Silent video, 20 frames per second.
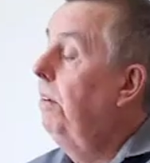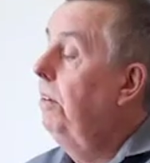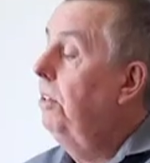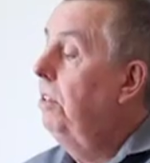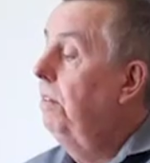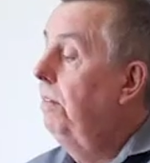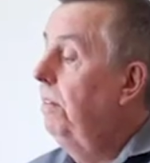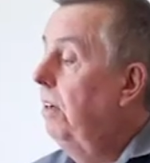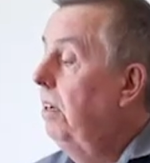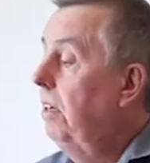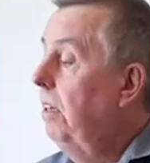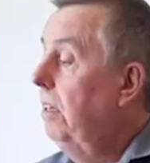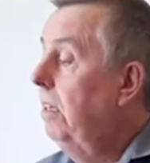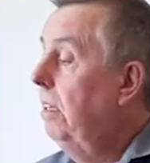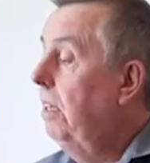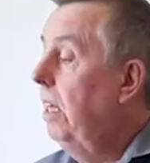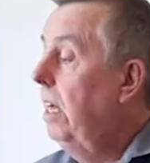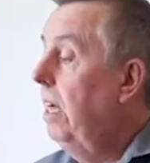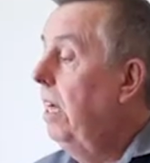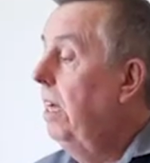first of
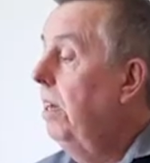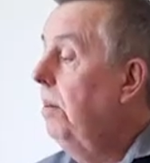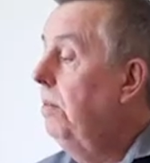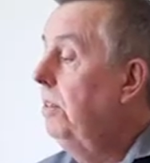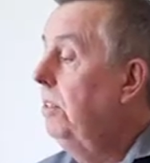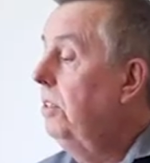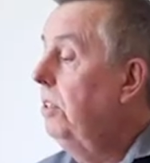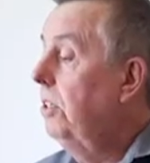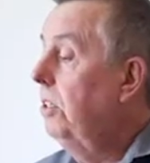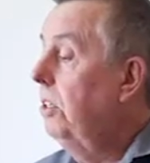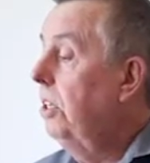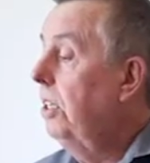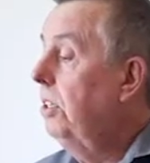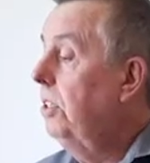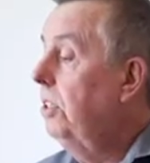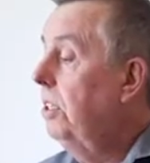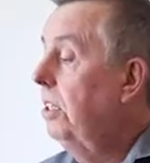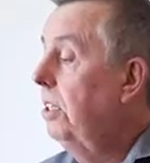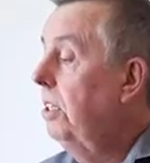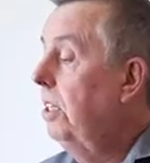all, I would
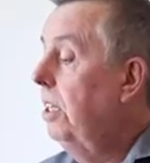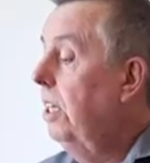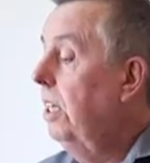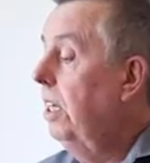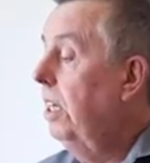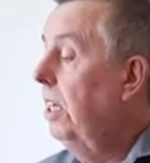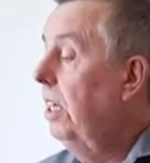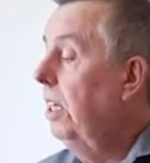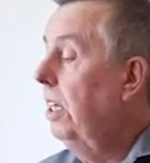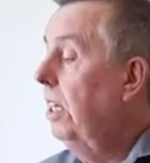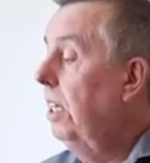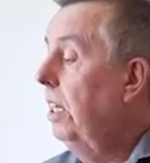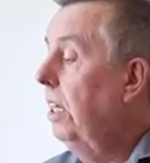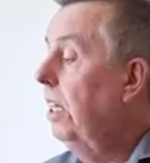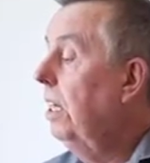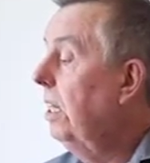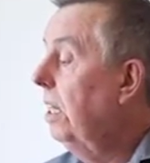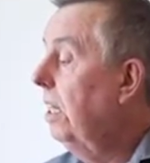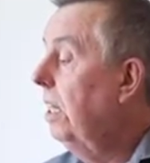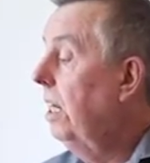suggest that
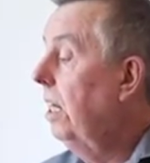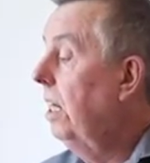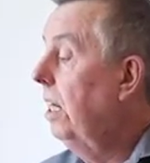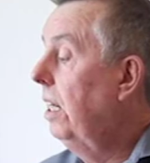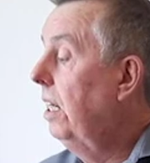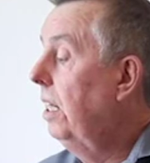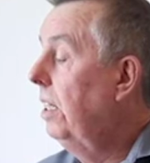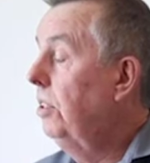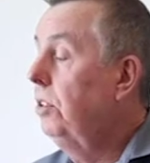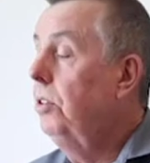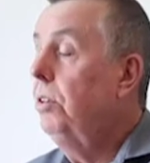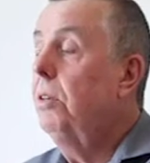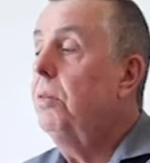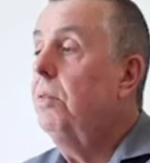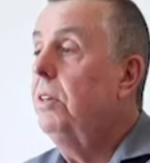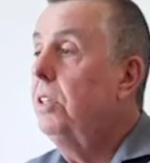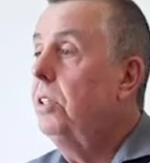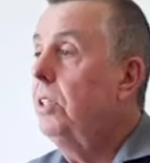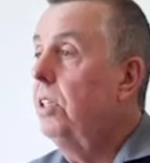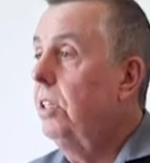they do the
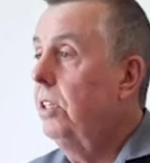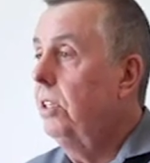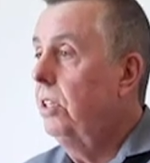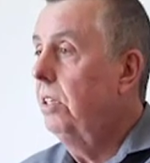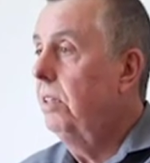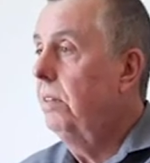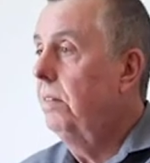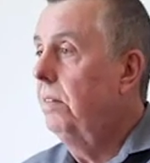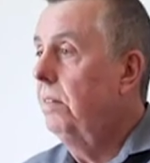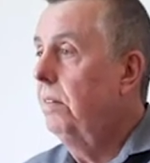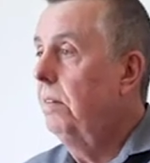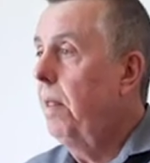research,